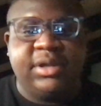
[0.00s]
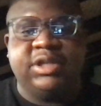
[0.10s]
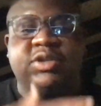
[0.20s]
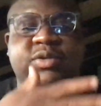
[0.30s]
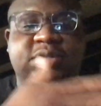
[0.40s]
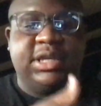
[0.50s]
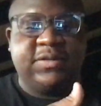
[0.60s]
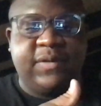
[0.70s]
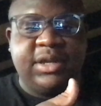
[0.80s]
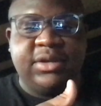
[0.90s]
So it's this
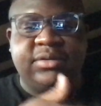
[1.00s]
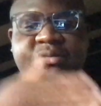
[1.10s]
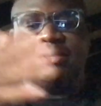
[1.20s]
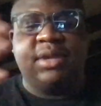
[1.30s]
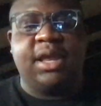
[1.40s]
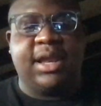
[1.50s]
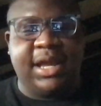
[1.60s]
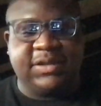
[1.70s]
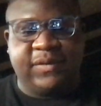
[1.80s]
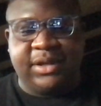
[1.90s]
video and the
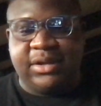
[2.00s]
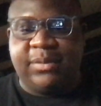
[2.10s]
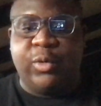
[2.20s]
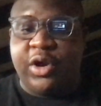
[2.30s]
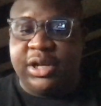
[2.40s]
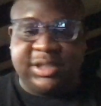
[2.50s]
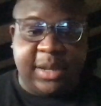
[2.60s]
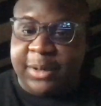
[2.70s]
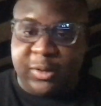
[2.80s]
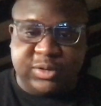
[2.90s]
next video. I'm wearing the same
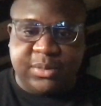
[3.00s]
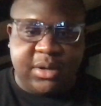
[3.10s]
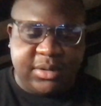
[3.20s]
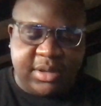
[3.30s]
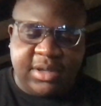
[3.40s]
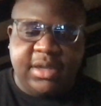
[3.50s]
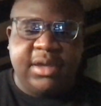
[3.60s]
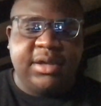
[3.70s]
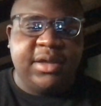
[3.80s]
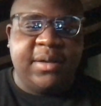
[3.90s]
clothes in both,
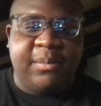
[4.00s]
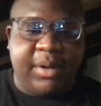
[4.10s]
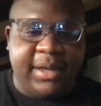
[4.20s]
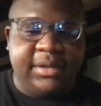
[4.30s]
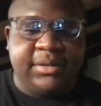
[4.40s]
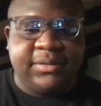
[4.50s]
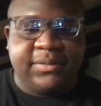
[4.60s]
but